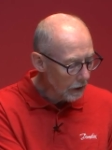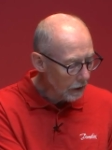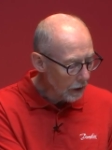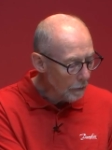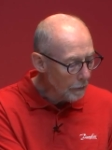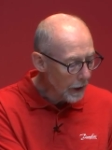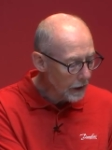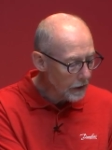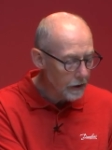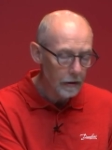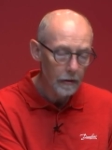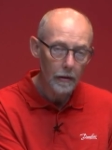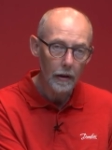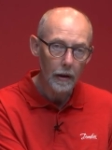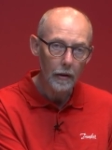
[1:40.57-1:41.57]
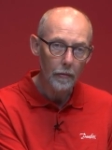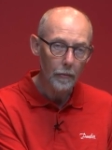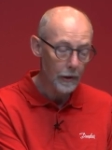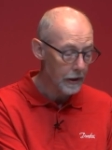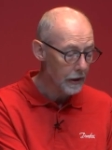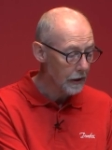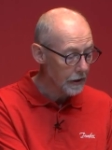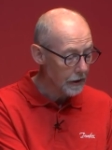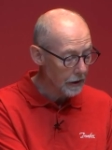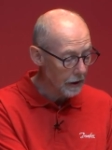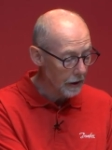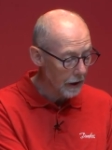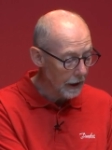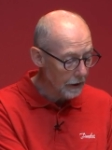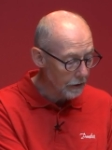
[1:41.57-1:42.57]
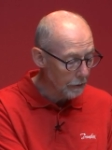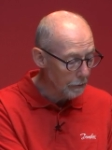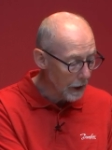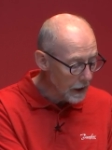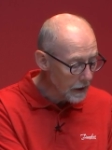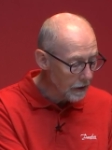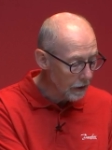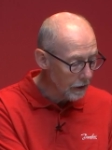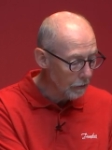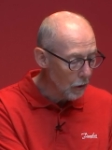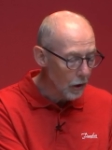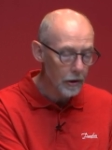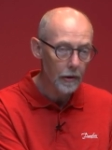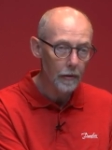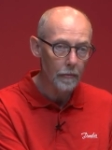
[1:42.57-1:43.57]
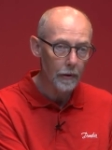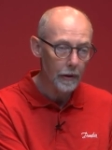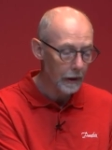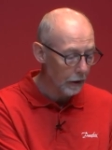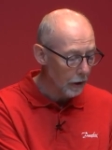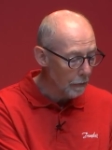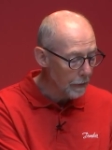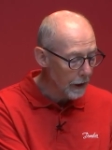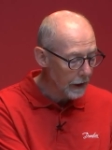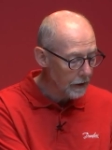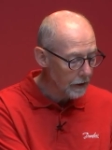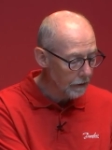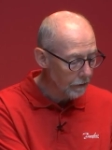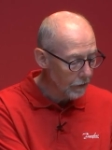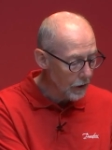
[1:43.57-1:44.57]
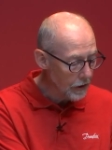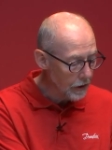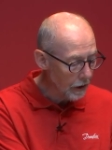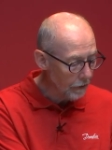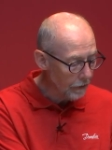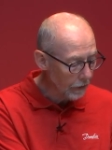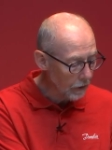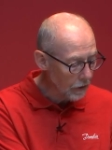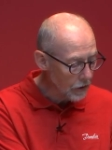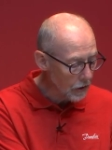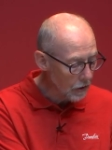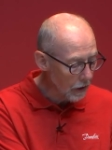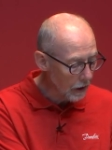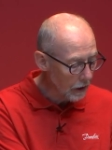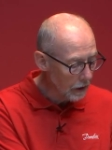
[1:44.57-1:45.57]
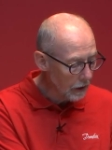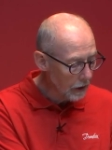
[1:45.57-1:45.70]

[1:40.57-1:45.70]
Compact, which is uh, actually based on the, what, uh, the compact version of the controller,